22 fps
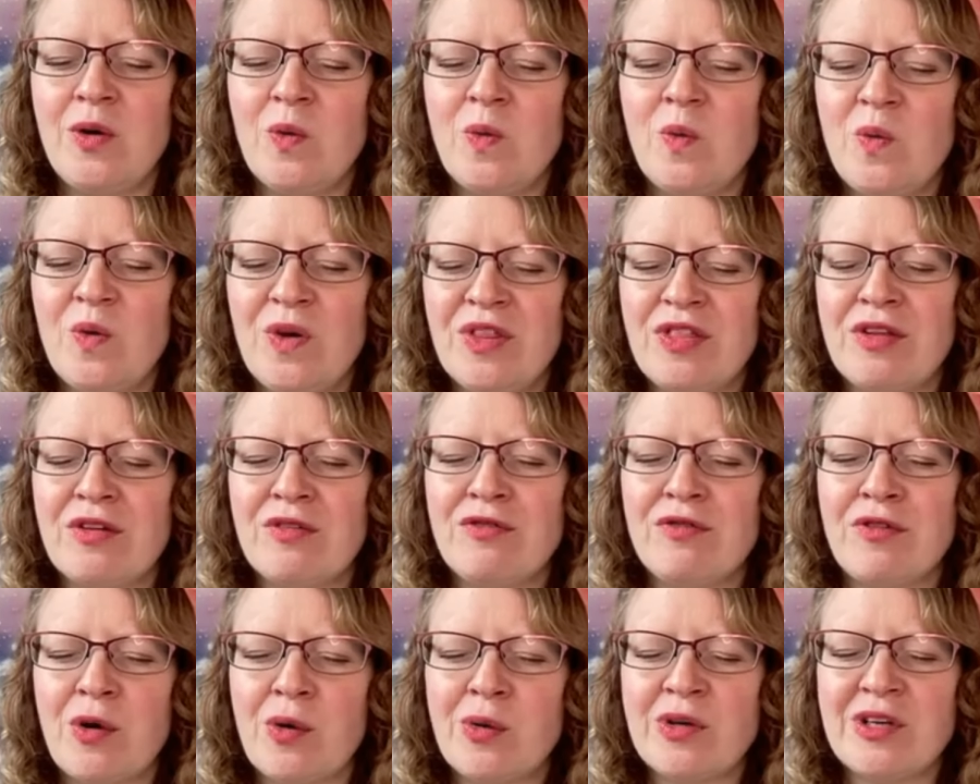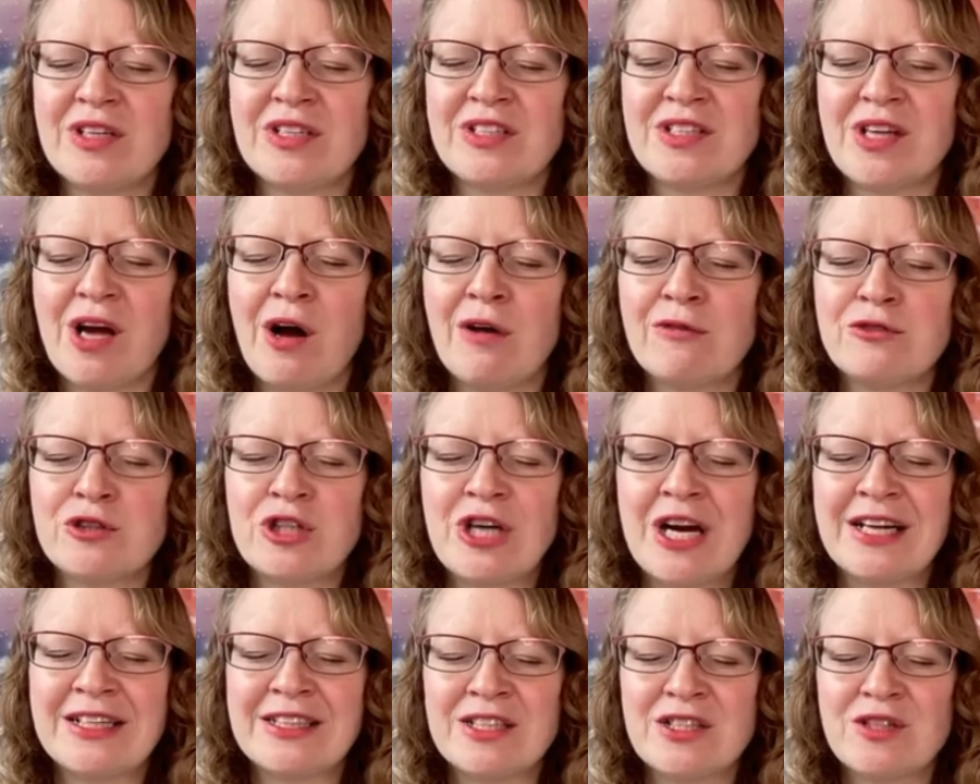with the focus of
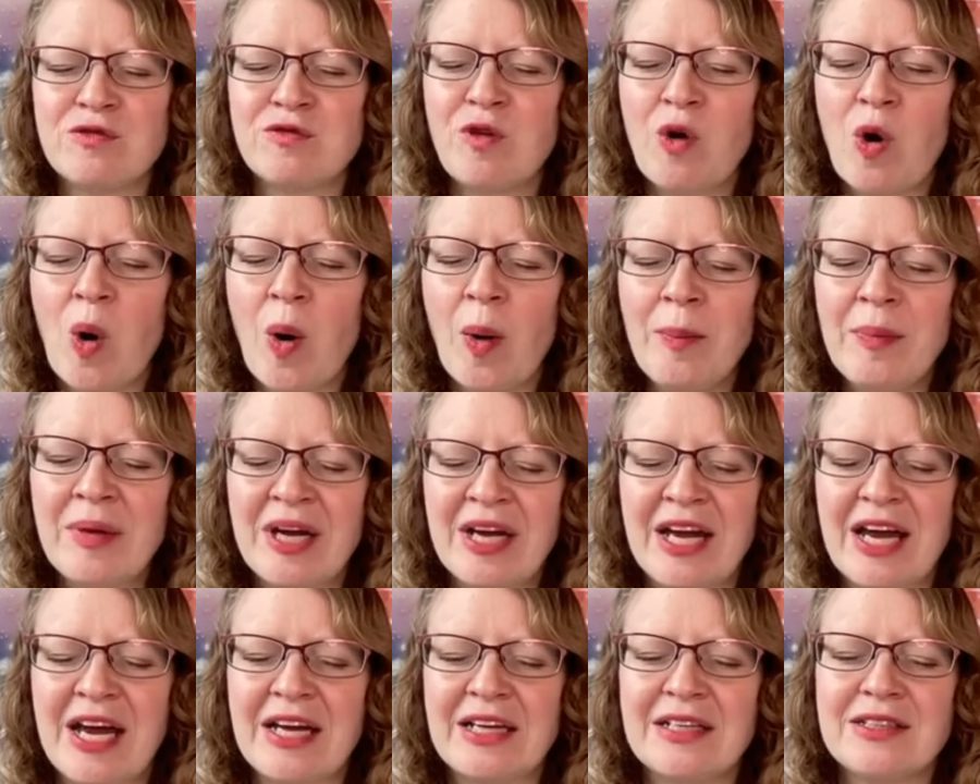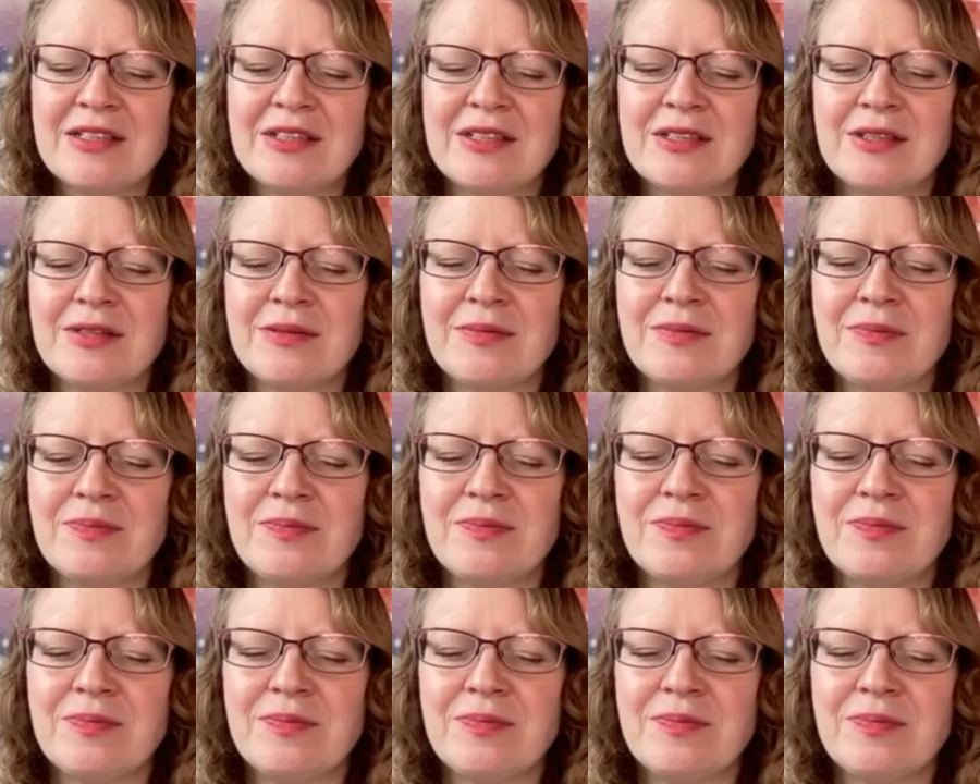transforming it